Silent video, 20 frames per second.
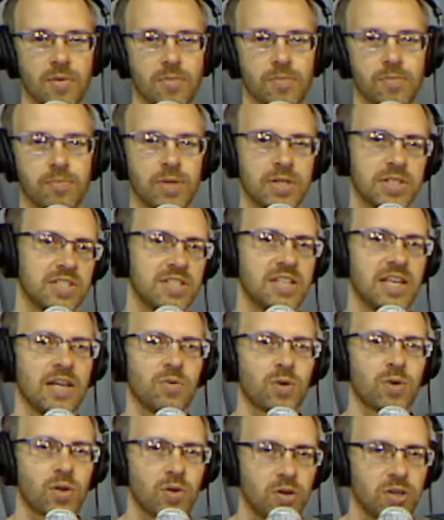But today
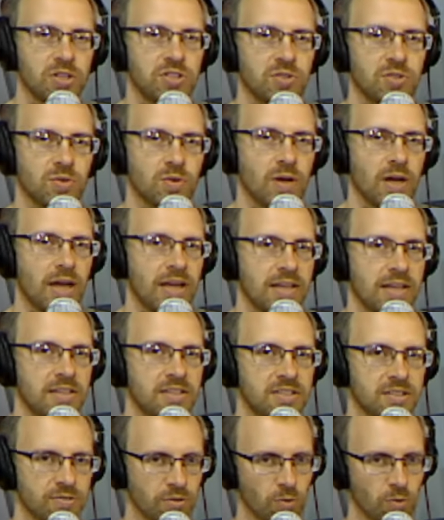we're going to do a
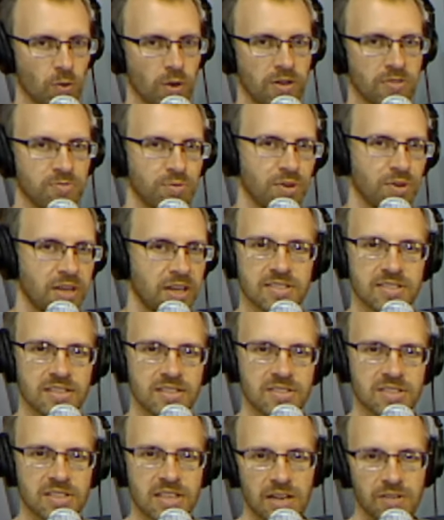different way of playing.
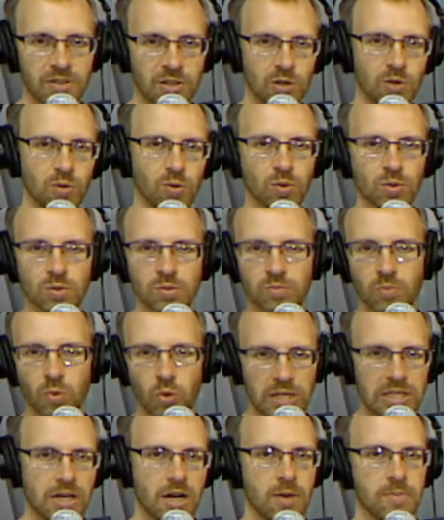It's kind of a cool, more
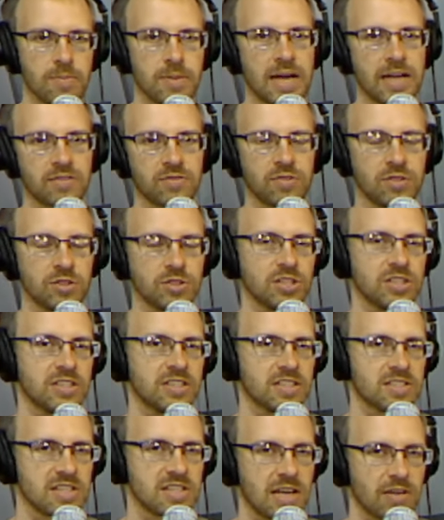compact version. It
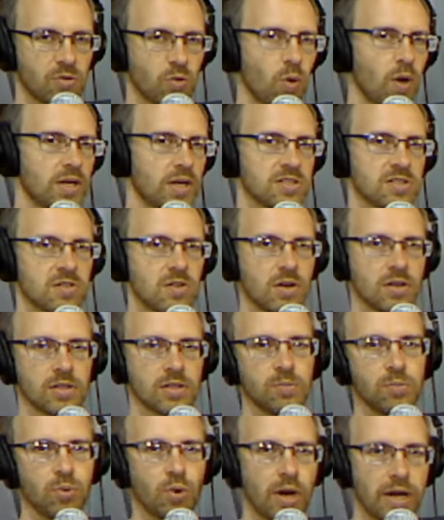doesn't have quite as long a
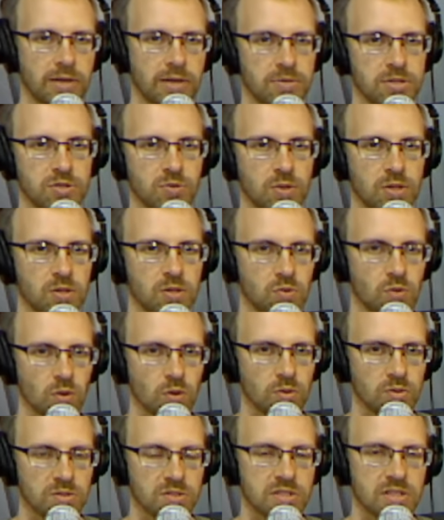break between the
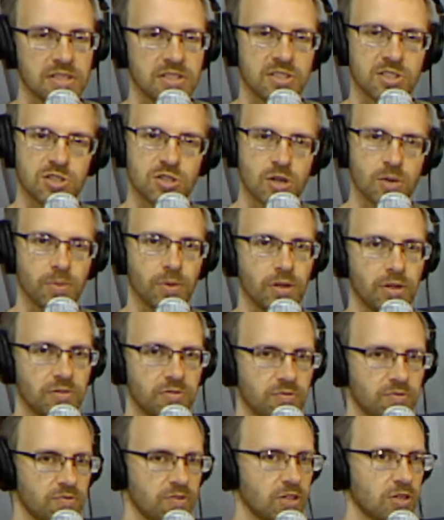rolls. It's a triplet
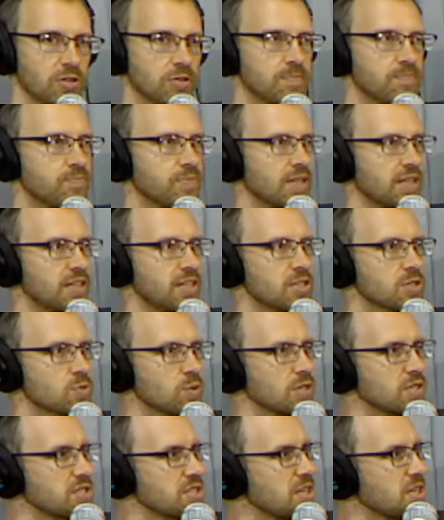feel. And here's what
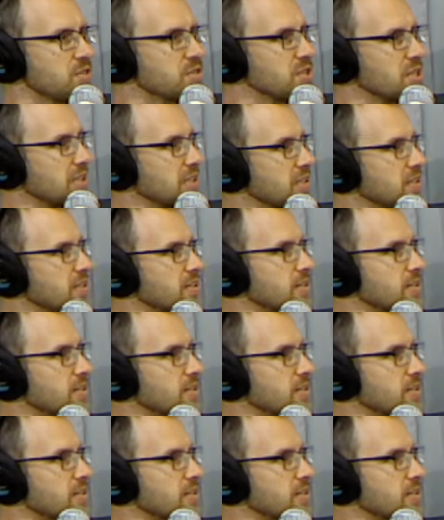it sounds like.